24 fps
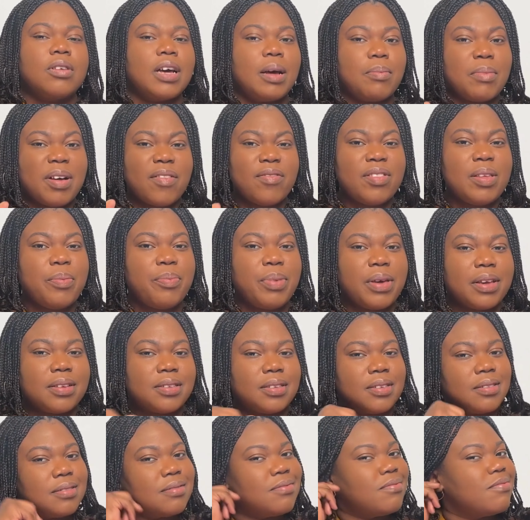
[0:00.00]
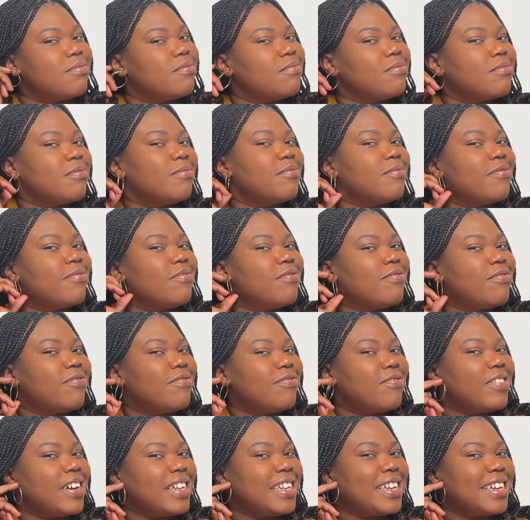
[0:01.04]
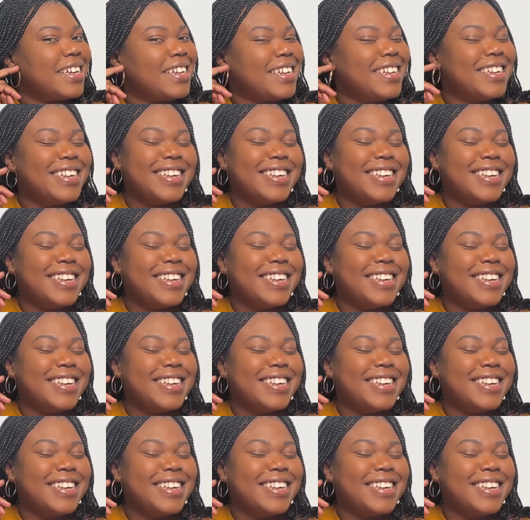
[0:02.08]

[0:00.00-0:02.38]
I'm having a piercing. Why did?